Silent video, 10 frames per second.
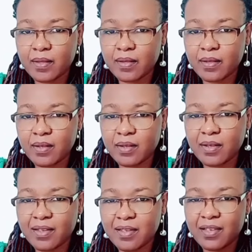the
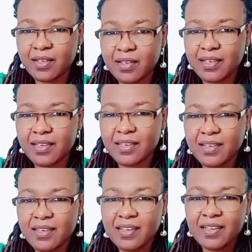government is
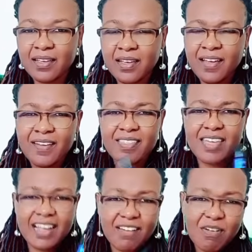approving or
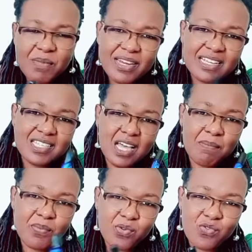has decided on
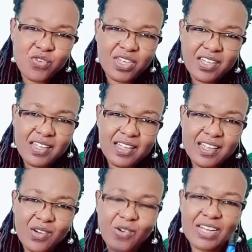a one-child
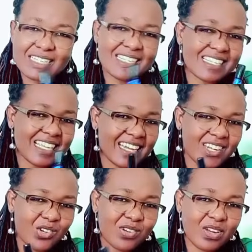policy. But
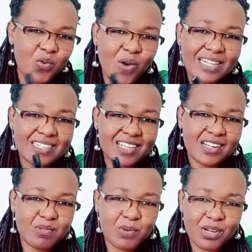now as
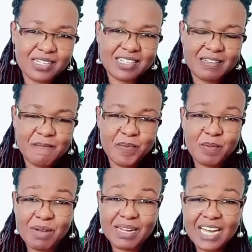women,
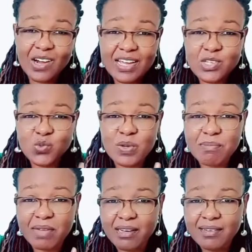if I fall
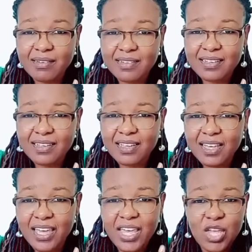pregnant for the second
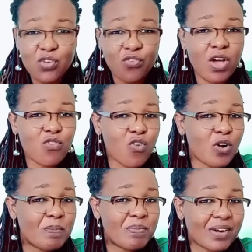time, what will
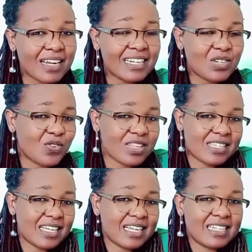happen?
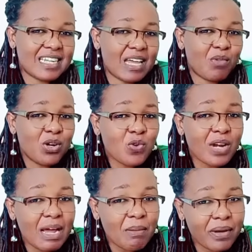It means I
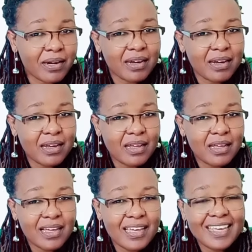may end up
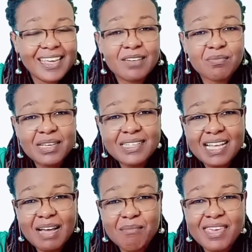terminating the
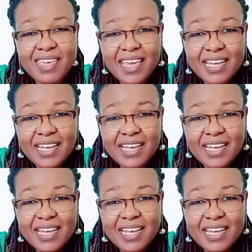pregnancy,